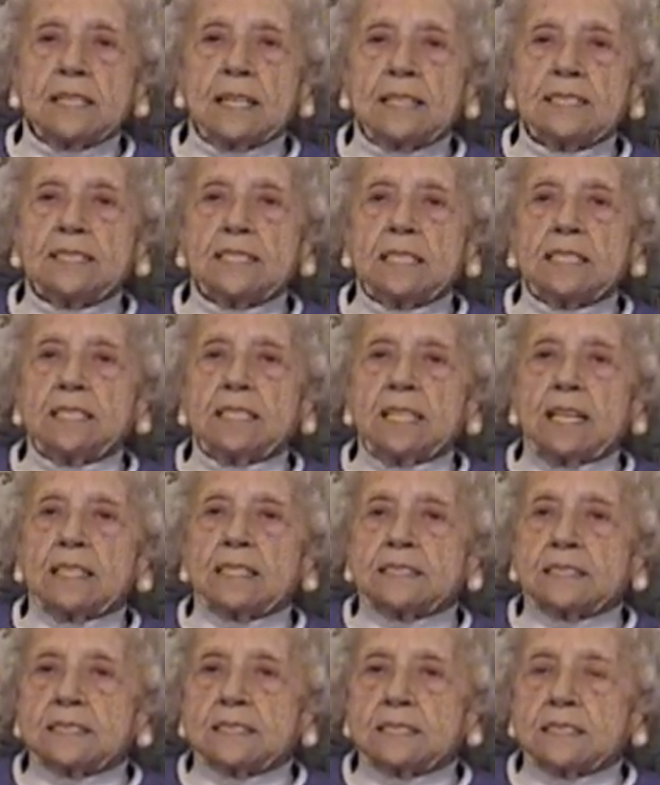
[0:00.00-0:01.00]
And I said,
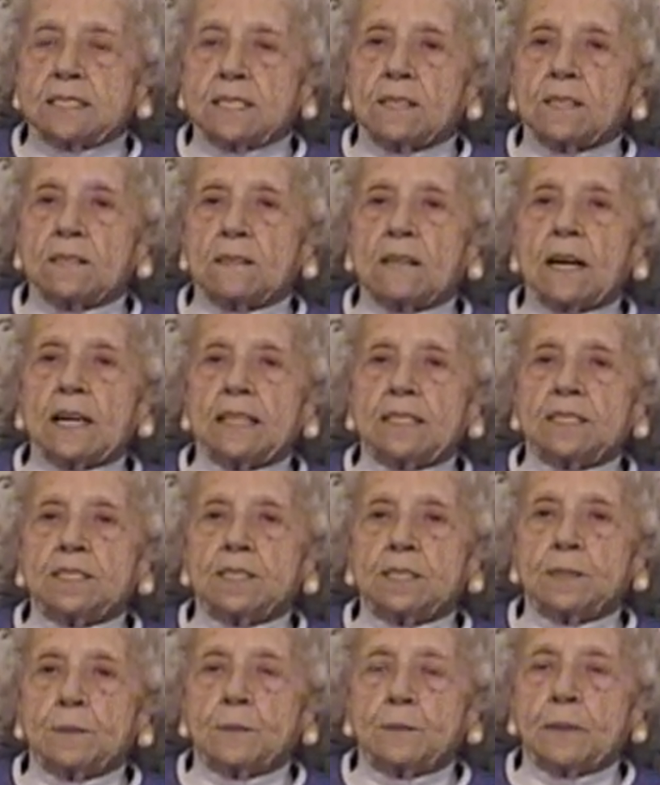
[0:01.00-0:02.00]
yes, sir, I
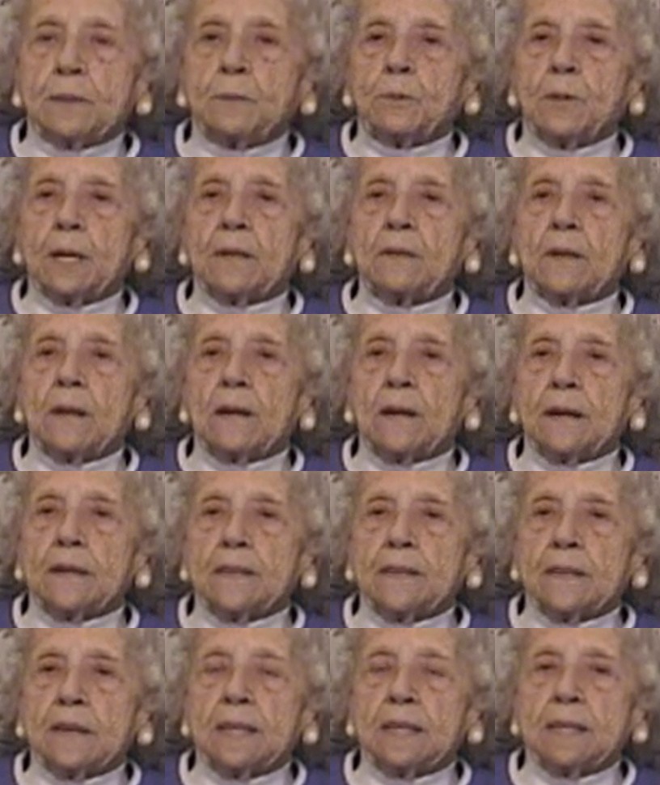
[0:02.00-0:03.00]
do, but where are
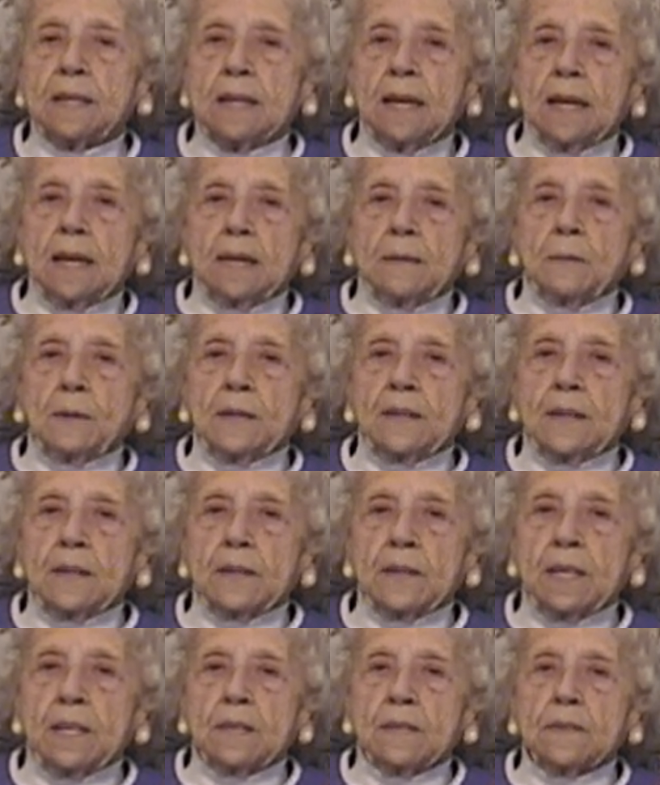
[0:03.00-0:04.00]
they? Well,
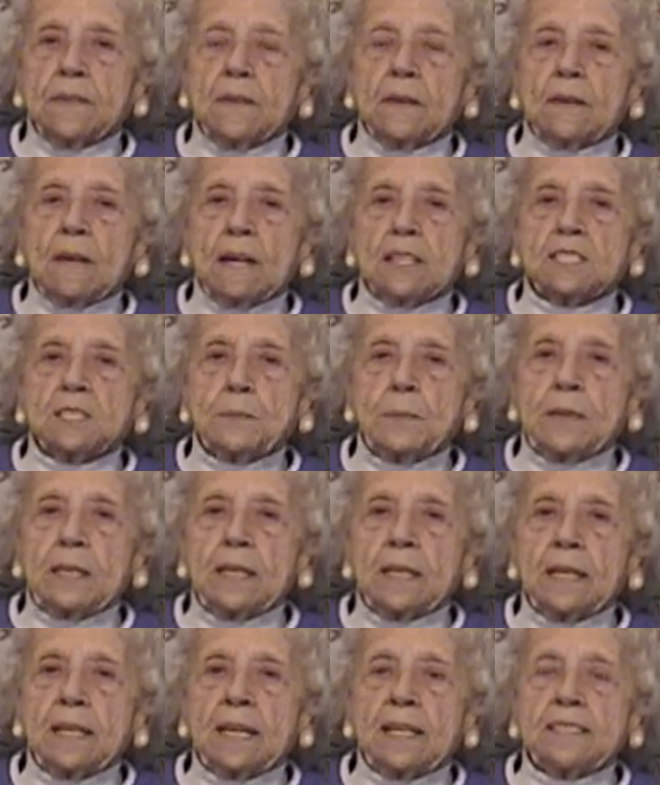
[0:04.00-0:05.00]
they're here in the
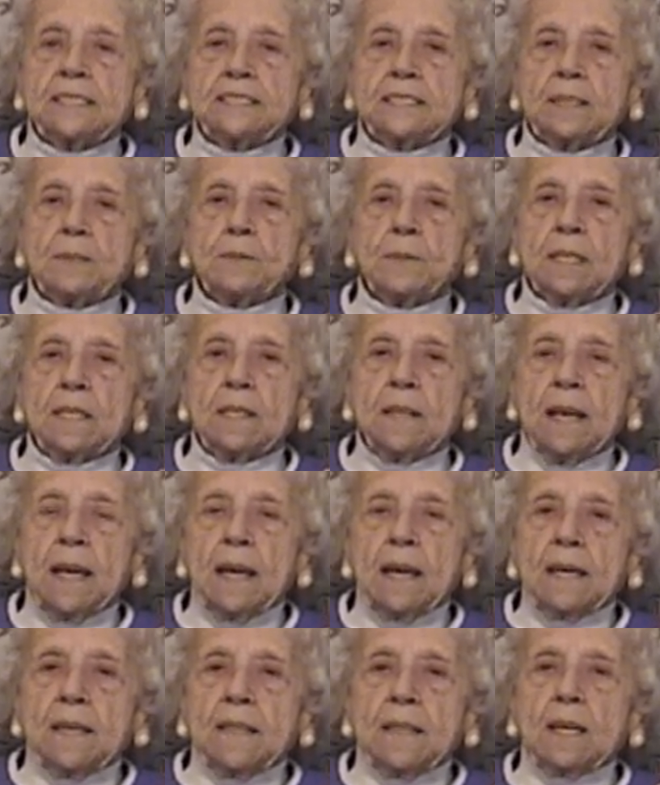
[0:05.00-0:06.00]
hospital. And I said, well,
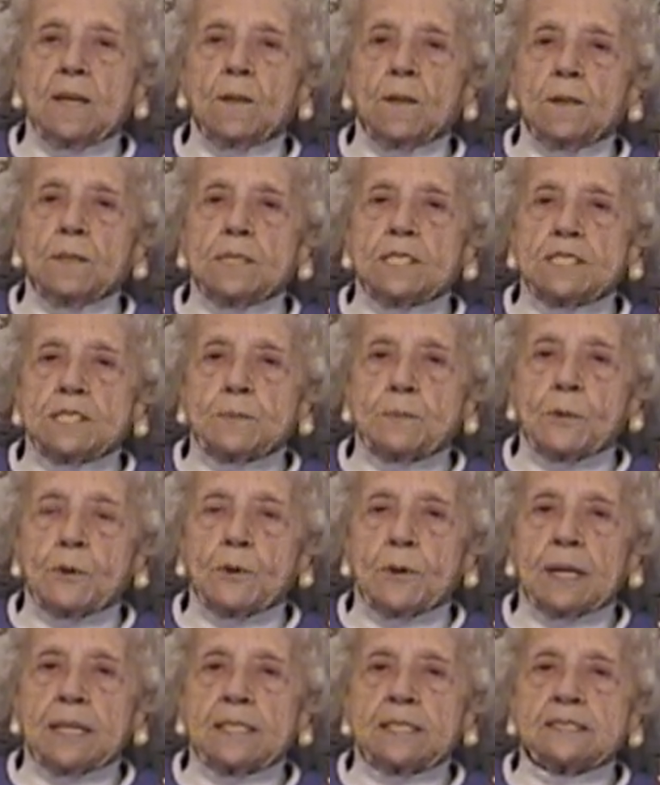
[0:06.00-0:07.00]
the oldest
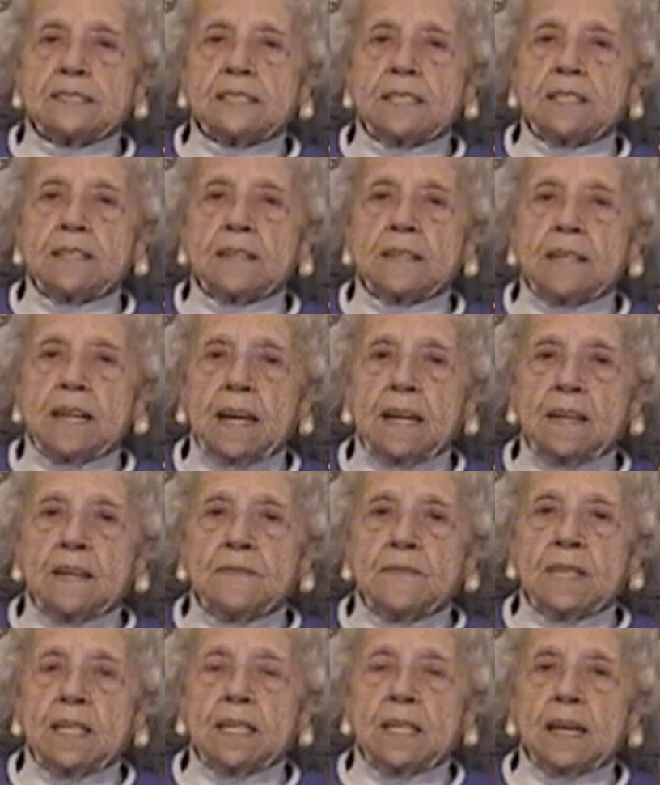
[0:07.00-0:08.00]
boy is in the
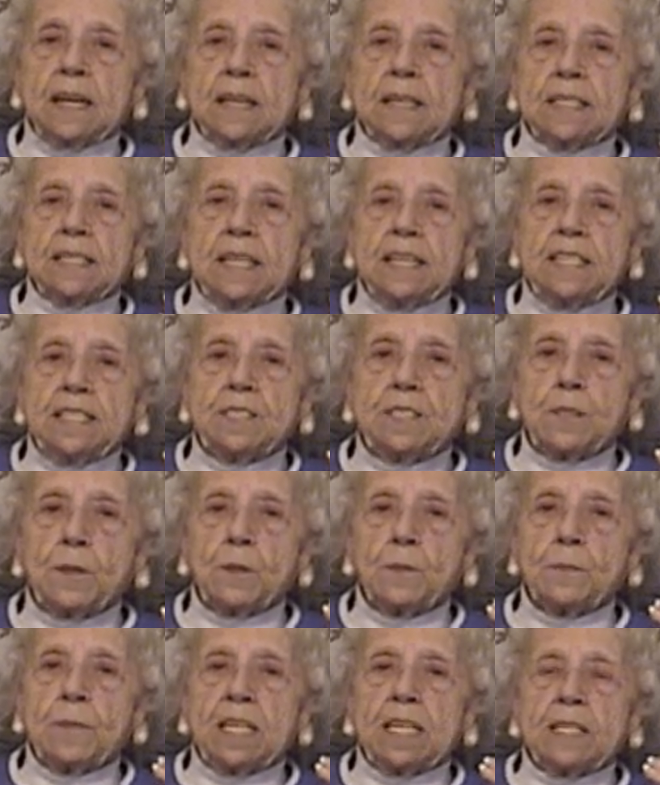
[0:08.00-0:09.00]
Navy, and he
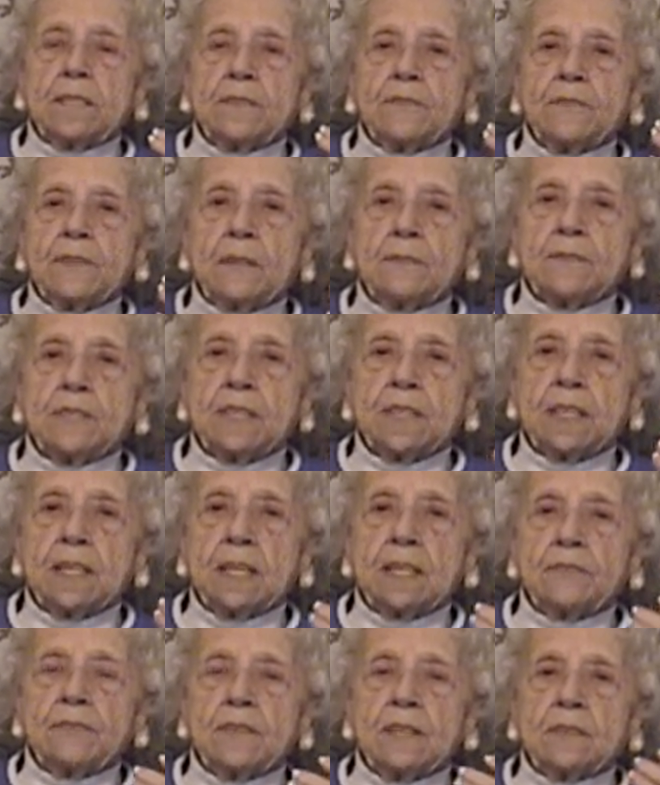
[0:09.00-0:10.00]
told me
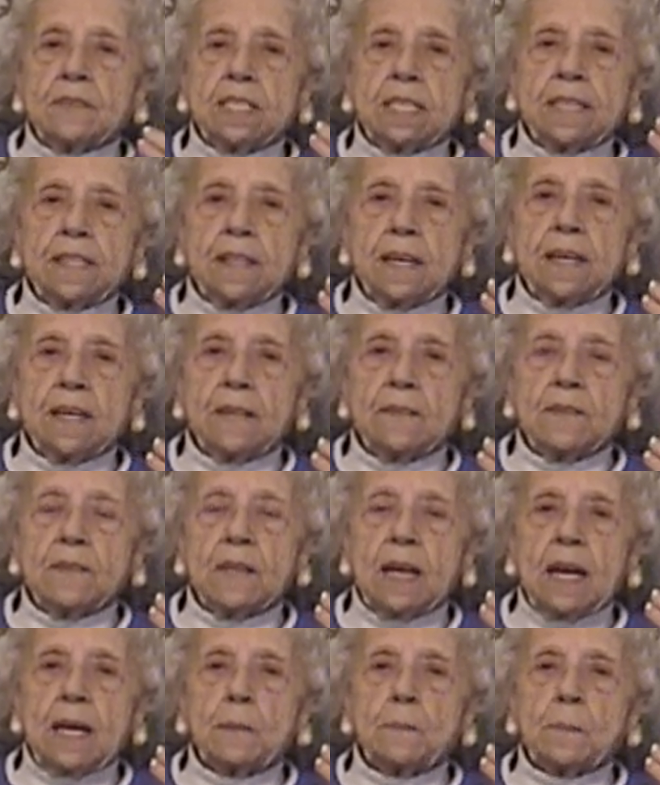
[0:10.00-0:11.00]
if anything
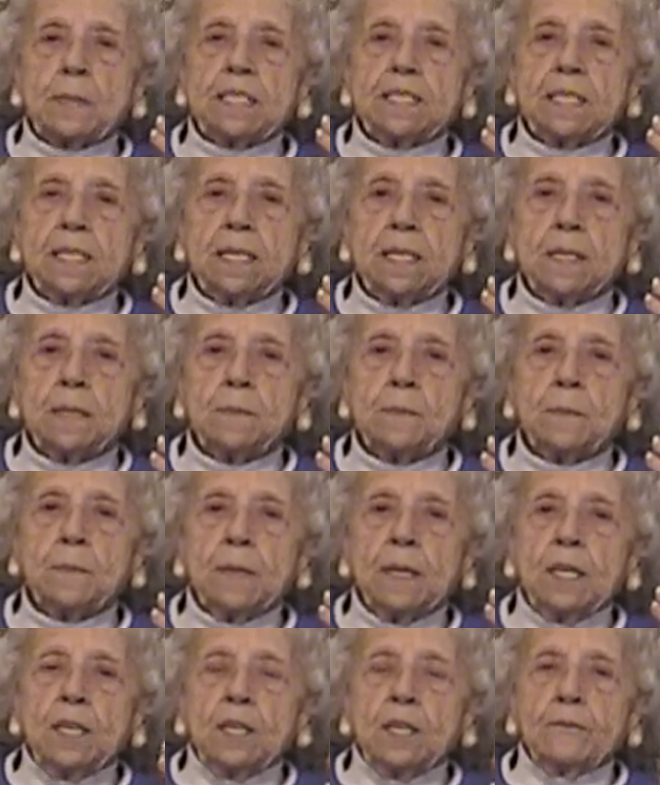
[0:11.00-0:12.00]
ever happened to him,
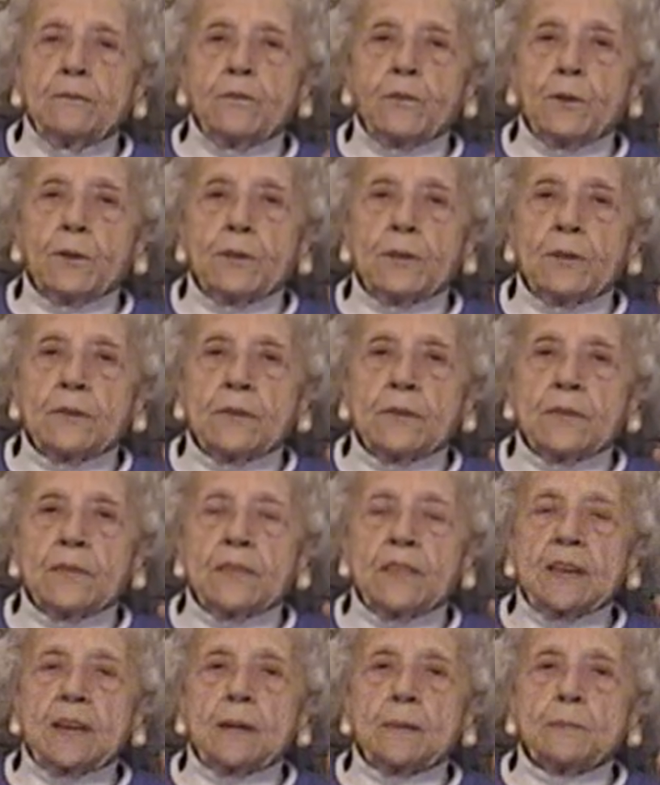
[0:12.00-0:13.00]
for
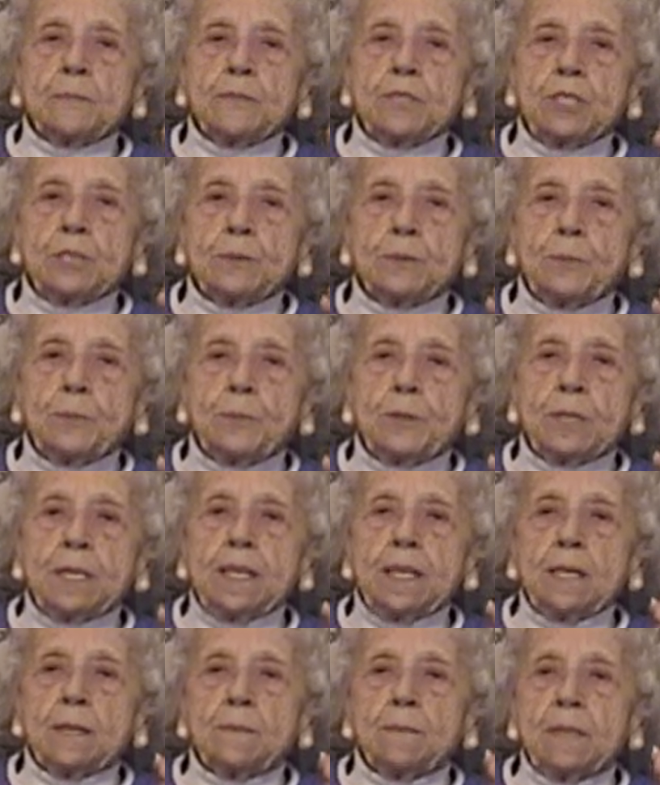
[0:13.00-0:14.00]
them to put
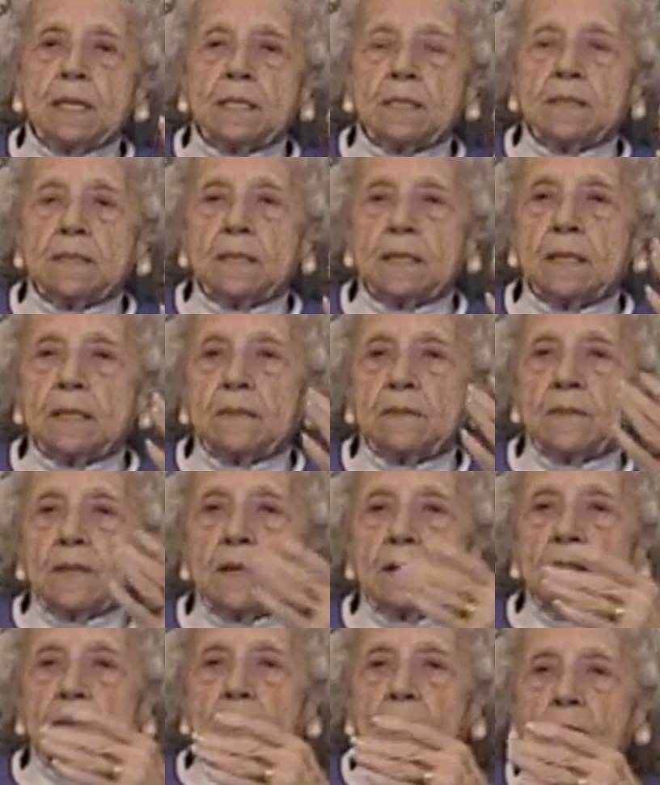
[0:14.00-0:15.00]
him in
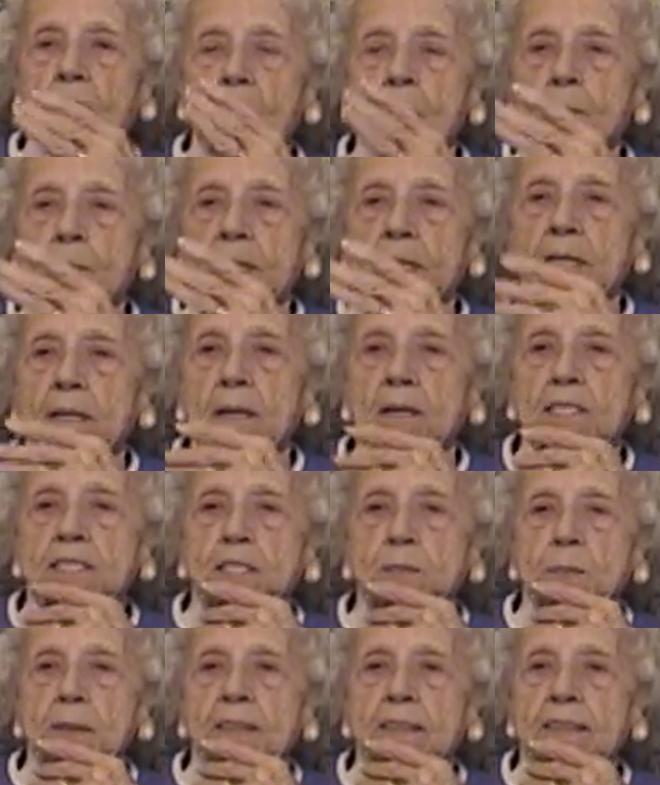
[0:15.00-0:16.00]
the Army
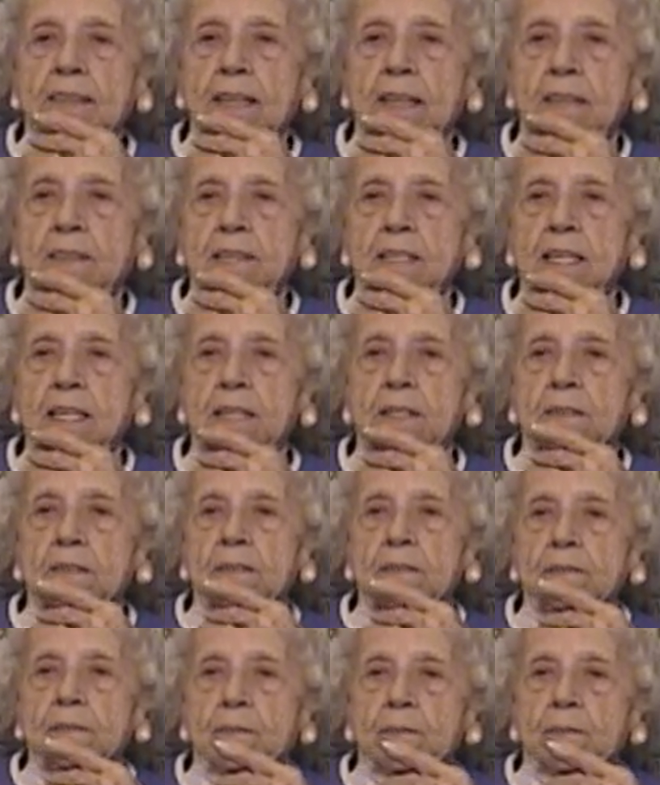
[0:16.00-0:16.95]
hospital down here.